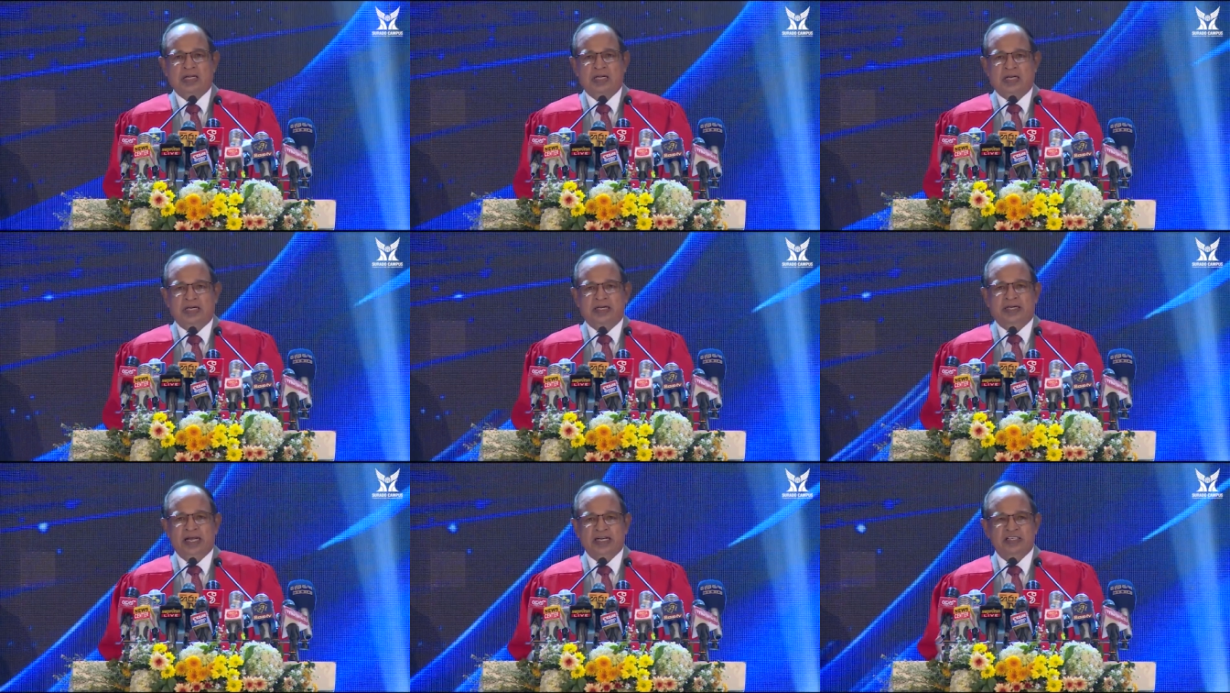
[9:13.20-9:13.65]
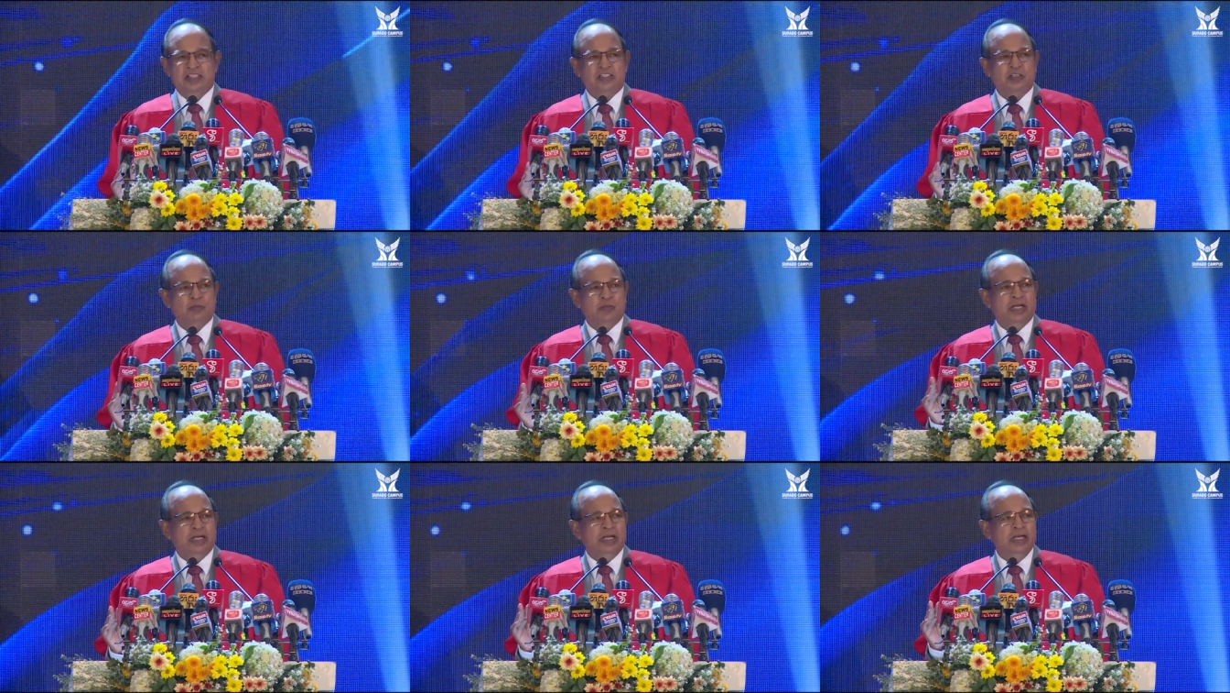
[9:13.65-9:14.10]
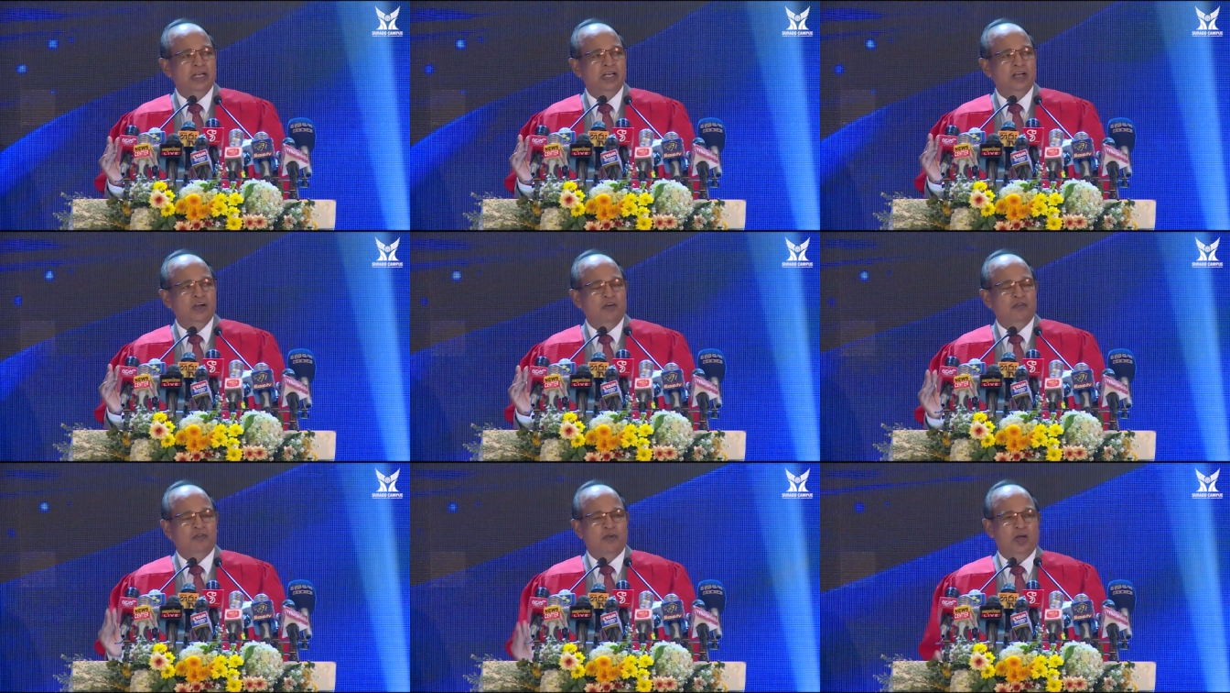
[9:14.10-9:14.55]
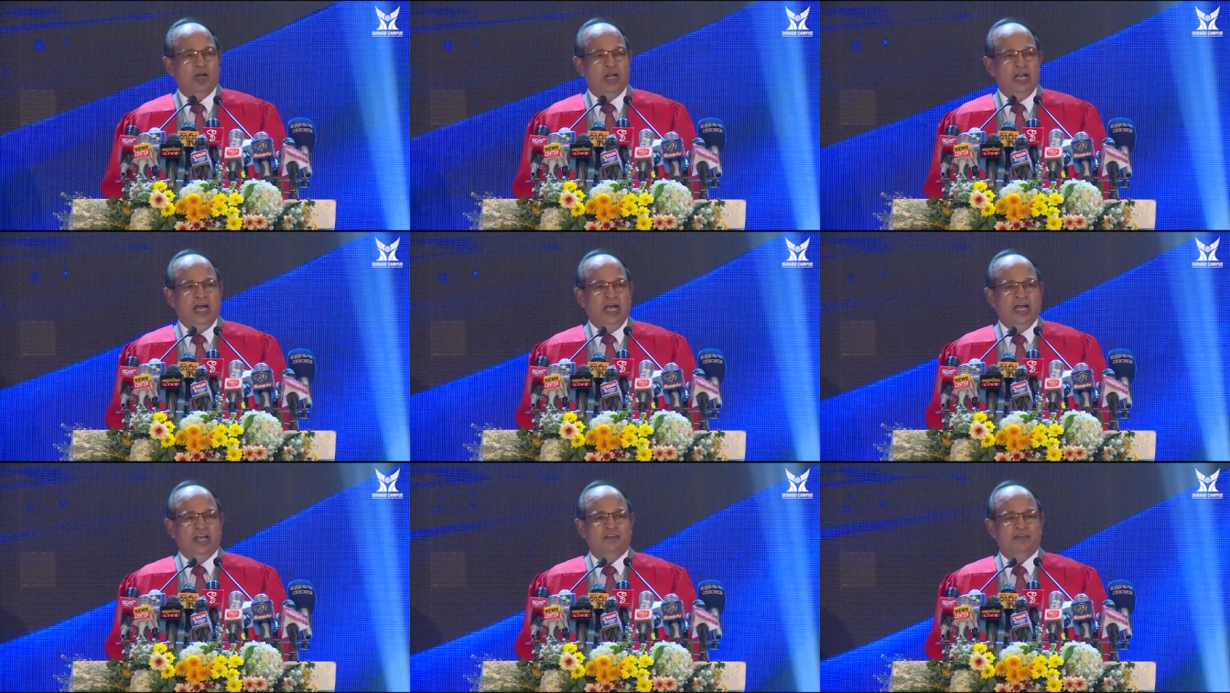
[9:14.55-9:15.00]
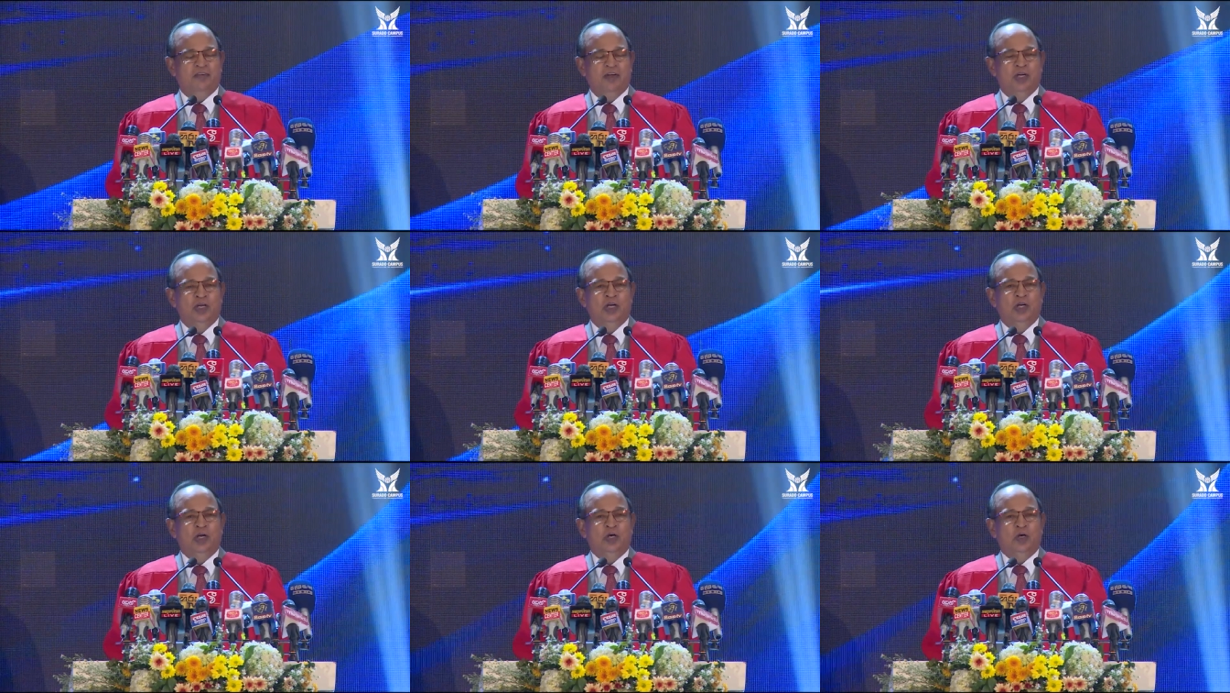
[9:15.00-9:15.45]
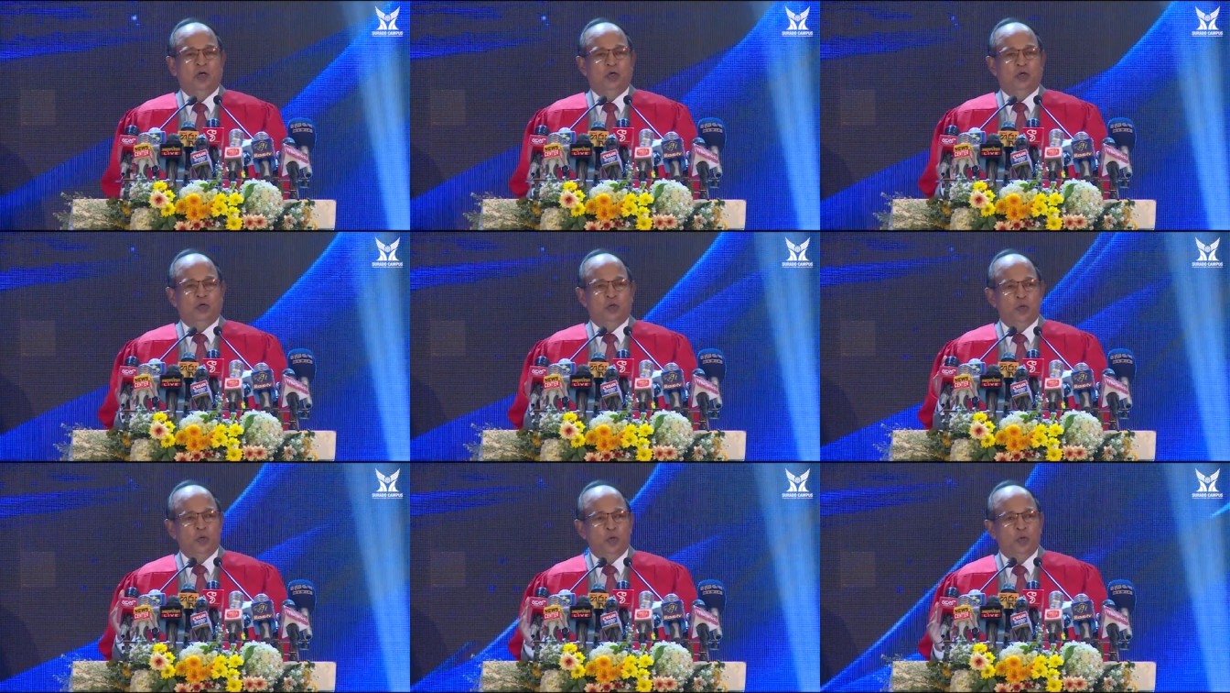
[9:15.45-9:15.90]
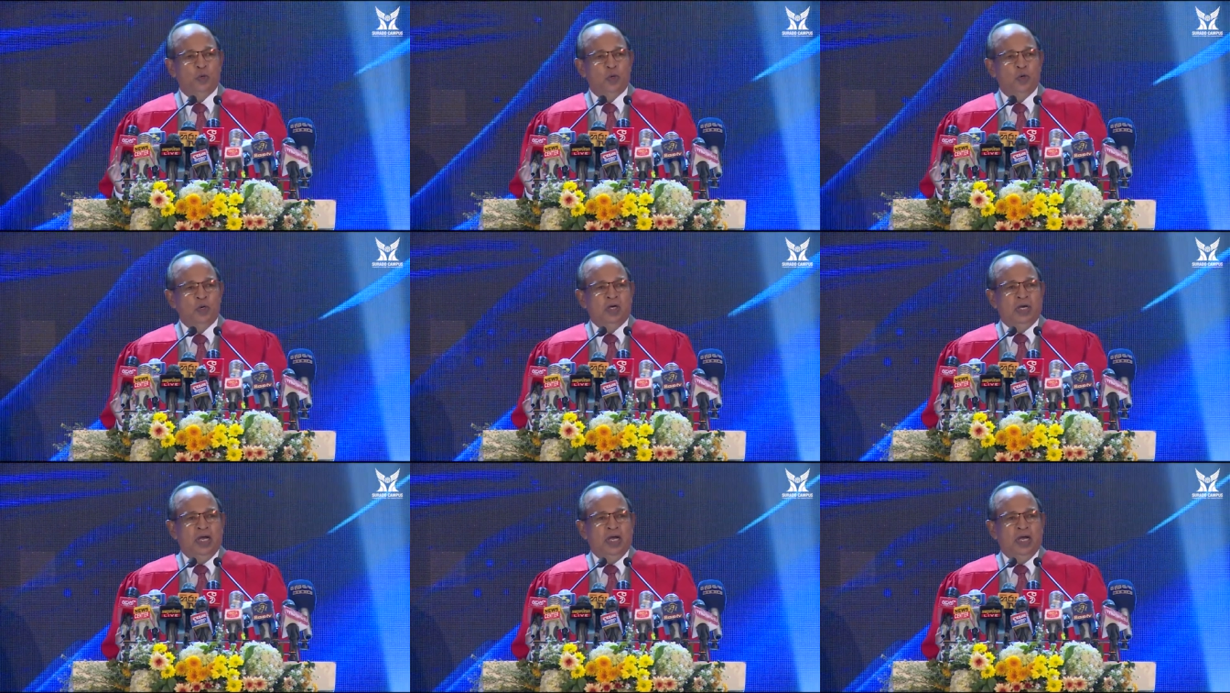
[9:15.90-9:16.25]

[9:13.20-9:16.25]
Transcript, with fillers: That's the beginning of your life to